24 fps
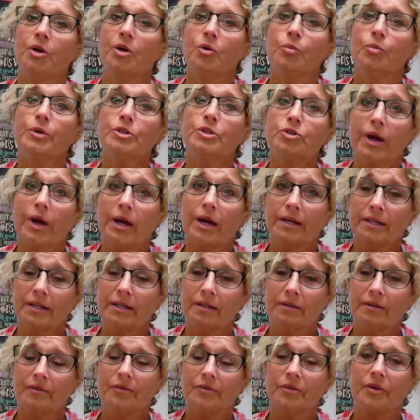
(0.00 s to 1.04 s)
we try to
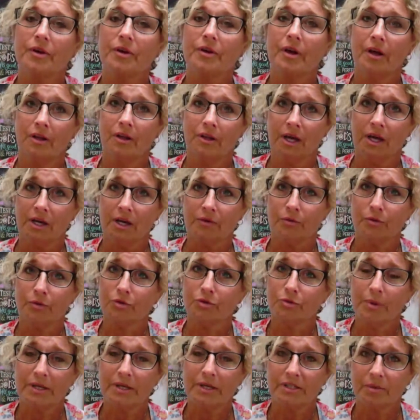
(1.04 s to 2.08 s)
give a lot of the
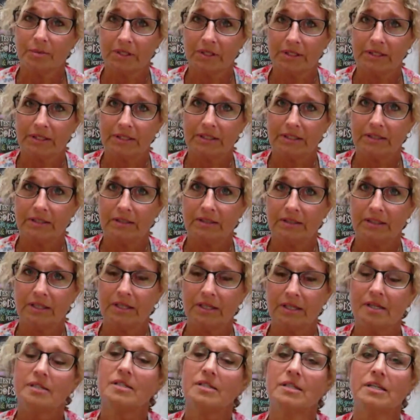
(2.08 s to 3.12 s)
responsibility to the
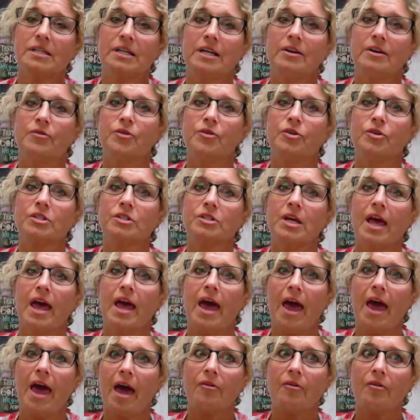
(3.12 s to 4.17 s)
kids in an effort to
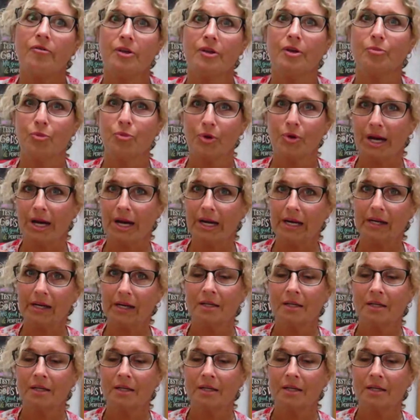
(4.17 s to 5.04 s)
have them ready